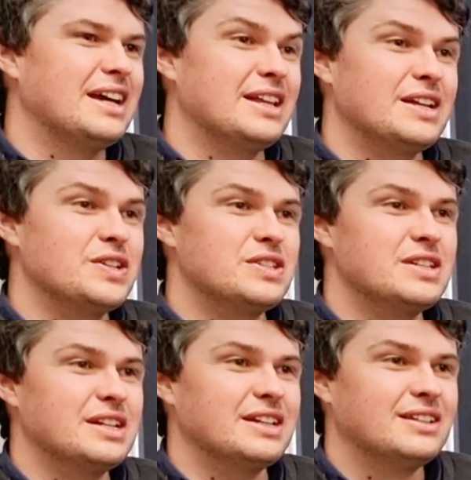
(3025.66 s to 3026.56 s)
And I
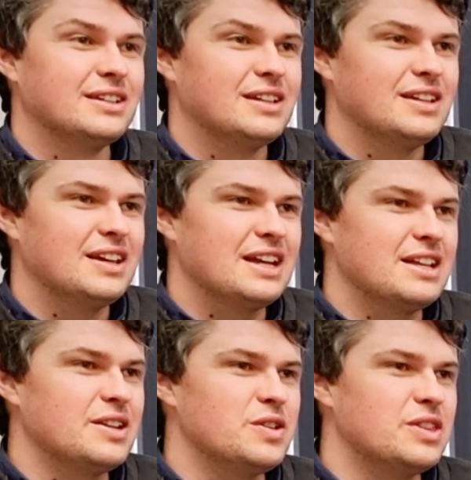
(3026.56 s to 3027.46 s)
just did it.
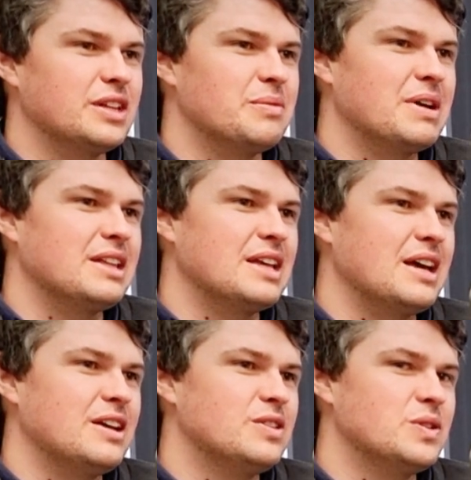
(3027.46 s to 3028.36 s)
And then you think about
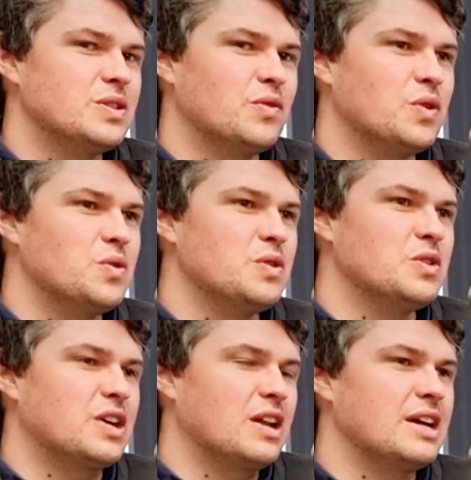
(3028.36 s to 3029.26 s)
that in terms of who
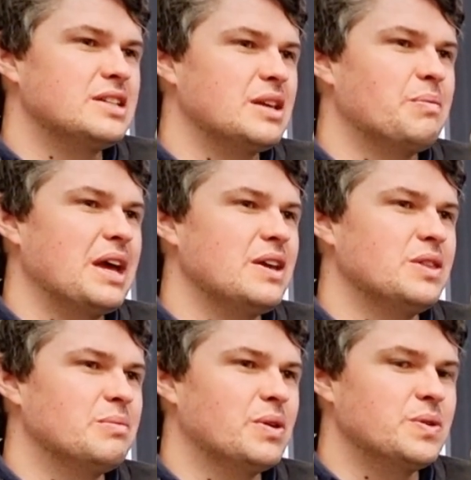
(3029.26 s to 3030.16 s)
your clients that
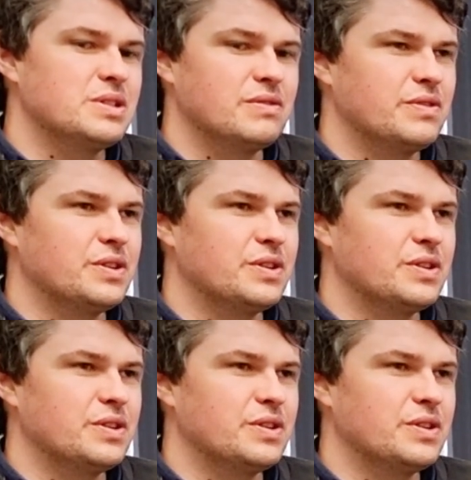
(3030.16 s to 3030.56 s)
pay you the most.